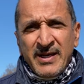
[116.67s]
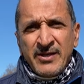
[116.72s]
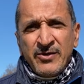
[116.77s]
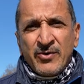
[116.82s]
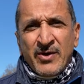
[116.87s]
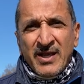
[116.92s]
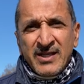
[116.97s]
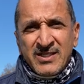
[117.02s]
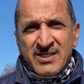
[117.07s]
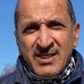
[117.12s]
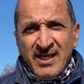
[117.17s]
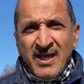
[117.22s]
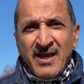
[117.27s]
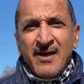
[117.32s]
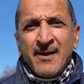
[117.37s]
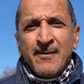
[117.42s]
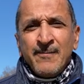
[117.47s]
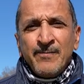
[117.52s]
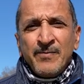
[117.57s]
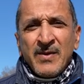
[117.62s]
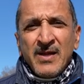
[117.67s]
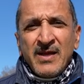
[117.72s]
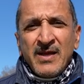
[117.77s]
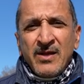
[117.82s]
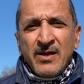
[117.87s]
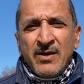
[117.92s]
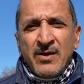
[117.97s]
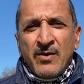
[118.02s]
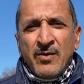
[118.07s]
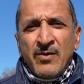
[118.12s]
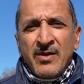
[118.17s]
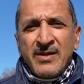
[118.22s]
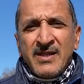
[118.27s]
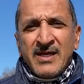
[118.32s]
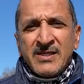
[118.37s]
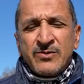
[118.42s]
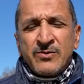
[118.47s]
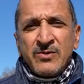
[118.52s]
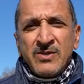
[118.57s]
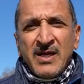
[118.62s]
And you can see, you know,
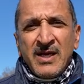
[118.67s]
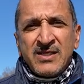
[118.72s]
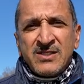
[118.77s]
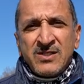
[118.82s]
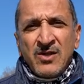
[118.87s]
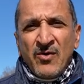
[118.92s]
it's